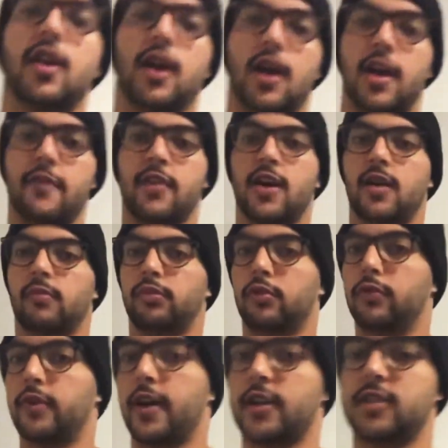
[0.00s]
I haven't had blue
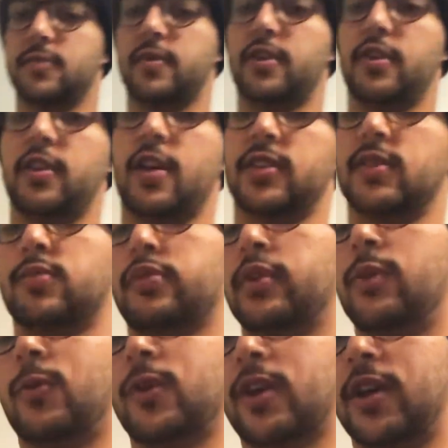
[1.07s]
raspberry as a
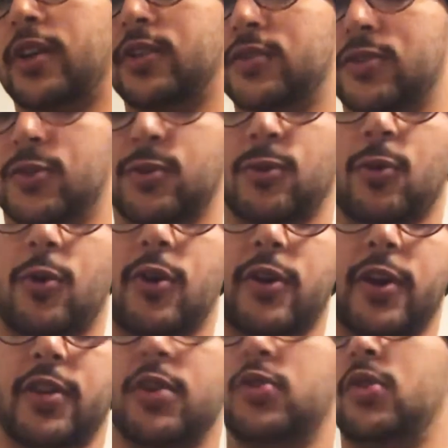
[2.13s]
pre-workout in so long. I
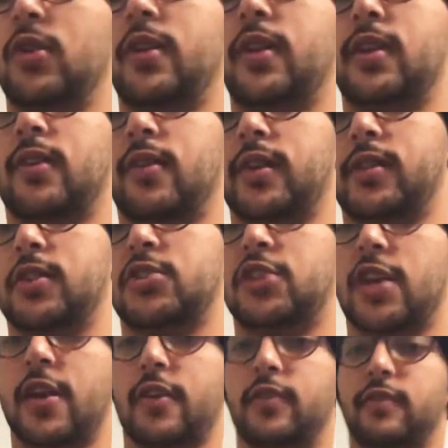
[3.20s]
usually like like the
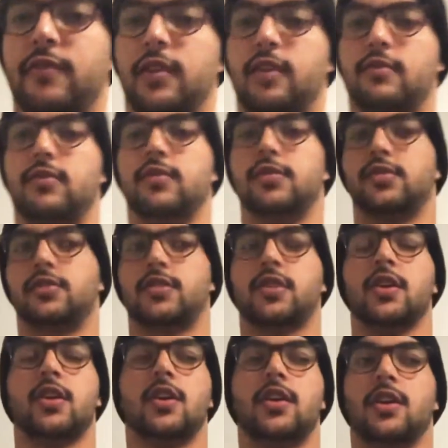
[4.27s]
cherry flavors
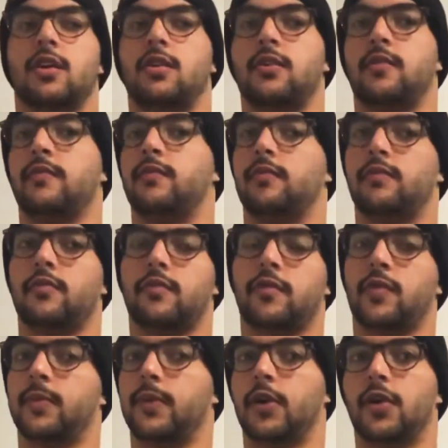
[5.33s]
um,
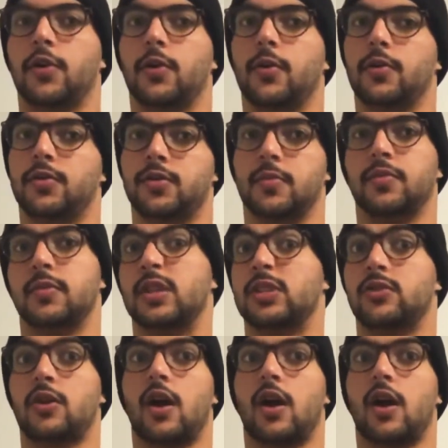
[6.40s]
from Ghost, Mr.